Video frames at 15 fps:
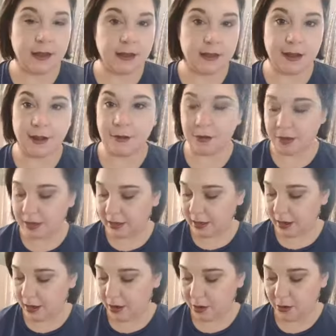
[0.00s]
There we
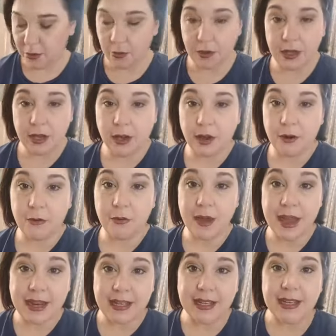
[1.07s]
go. We are
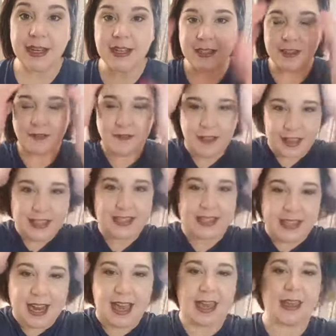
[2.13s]
ready to face the
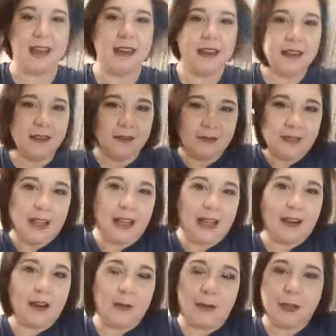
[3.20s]
day in
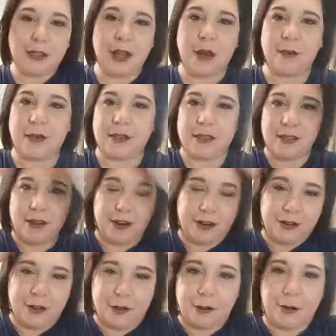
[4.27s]
our pajamas, our
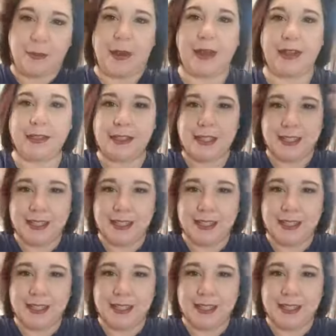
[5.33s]
yoga pants.